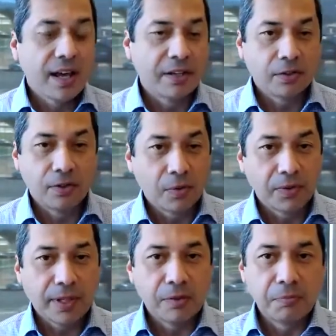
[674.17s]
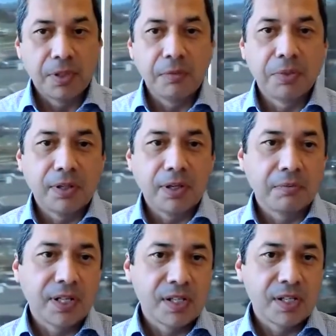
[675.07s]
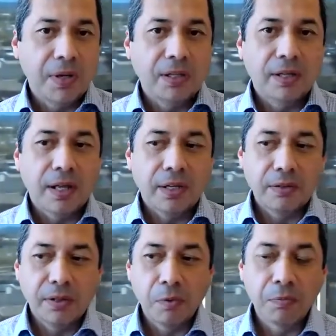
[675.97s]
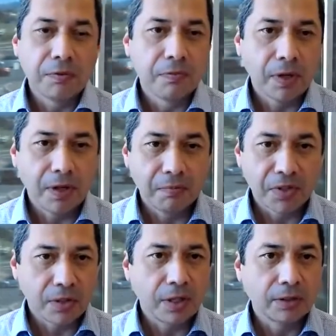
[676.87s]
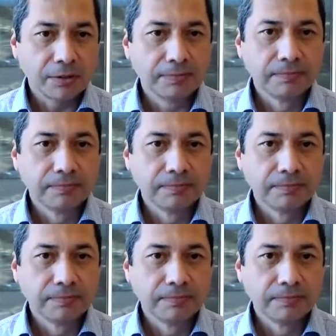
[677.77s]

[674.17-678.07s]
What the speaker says: I don't know when that'll be, but I anticipate that it won't be much longer.